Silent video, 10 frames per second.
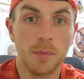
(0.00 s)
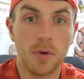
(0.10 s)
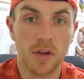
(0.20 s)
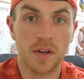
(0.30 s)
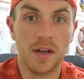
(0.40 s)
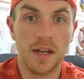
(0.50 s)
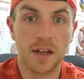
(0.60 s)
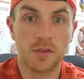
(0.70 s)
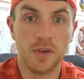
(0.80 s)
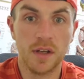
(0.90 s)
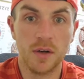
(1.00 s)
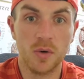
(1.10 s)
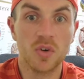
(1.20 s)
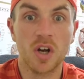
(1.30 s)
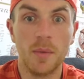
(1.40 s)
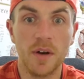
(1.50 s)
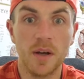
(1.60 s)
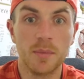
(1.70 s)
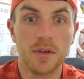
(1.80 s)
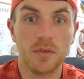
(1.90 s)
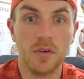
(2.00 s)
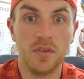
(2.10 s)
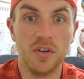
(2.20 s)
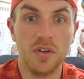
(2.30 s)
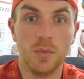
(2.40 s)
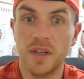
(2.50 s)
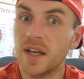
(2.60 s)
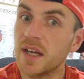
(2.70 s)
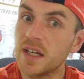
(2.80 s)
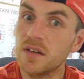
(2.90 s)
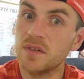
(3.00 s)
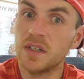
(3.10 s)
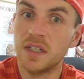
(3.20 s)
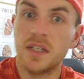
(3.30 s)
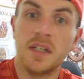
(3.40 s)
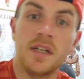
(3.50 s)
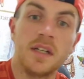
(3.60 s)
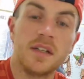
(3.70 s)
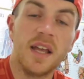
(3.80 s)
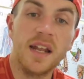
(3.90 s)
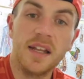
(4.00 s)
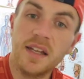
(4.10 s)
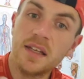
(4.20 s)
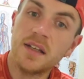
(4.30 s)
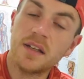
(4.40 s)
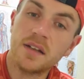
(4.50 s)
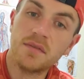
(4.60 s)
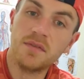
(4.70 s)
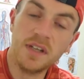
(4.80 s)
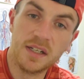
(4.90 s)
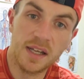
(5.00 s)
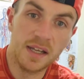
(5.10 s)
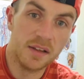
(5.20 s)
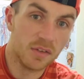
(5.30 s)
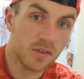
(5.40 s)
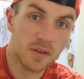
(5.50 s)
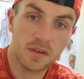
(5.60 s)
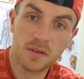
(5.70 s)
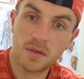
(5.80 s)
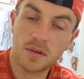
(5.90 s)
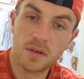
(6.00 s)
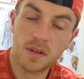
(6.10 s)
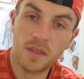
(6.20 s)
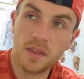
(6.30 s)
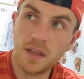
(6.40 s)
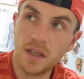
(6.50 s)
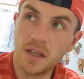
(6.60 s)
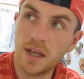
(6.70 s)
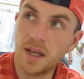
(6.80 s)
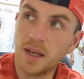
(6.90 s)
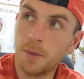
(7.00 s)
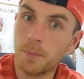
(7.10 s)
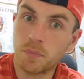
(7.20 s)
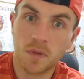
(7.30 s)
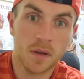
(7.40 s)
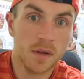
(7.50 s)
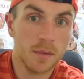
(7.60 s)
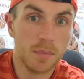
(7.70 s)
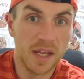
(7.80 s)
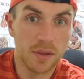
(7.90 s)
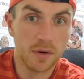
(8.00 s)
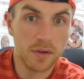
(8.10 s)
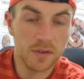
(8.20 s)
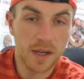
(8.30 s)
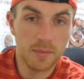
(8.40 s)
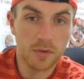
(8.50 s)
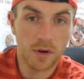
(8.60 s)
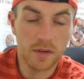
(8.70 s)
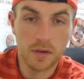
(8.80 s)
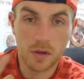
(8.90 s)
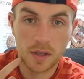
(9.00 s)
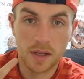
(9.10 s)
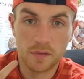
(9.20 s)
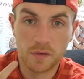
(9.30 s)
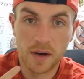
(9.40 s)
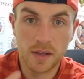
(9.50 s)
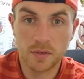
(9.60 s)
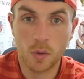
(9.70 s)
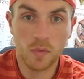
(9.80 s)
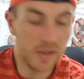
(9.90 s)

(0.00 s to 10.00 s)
But next video coming up review, we have 1080, V10s, the Peg 37s are out in the UK on Friday, so hopefully